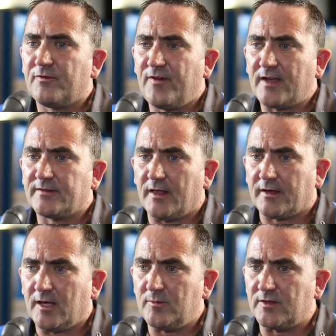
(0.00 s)
The fact that
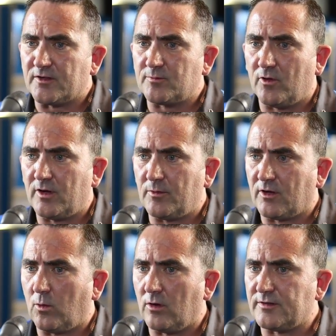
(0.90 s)
I came here this morning
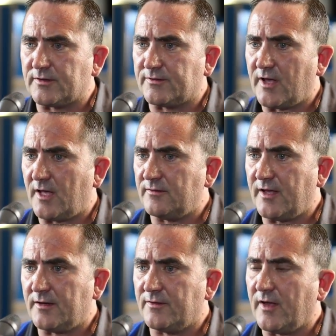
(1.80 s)
about 10
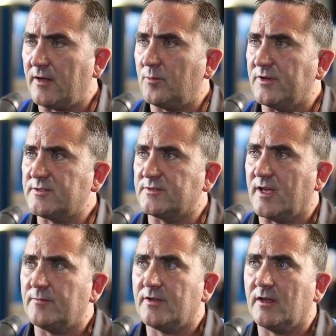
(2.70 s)
to 10, the place was
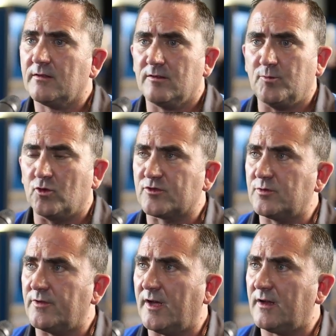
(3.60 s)
empty. The boards
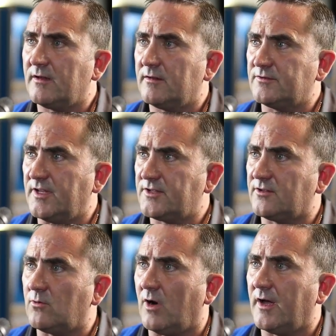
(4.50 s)
were there,
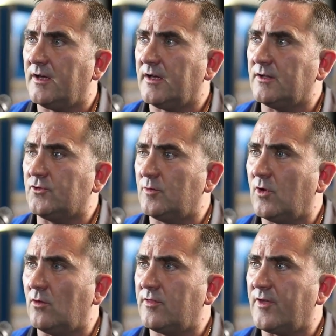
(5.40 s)
nice and quiet. I could do
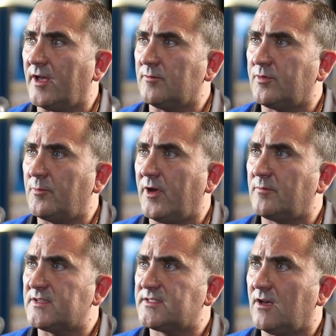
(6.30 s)
my own thing,
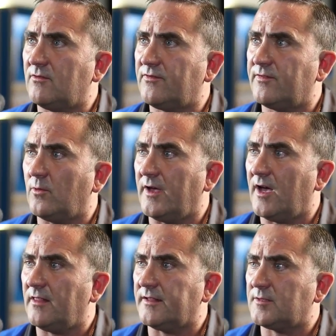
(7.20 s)
prepare myself the way
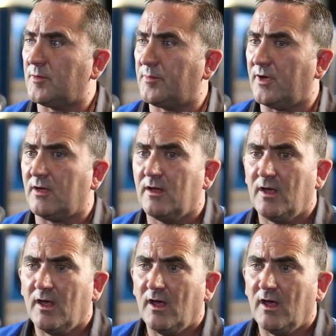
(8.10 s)
I like to prepare,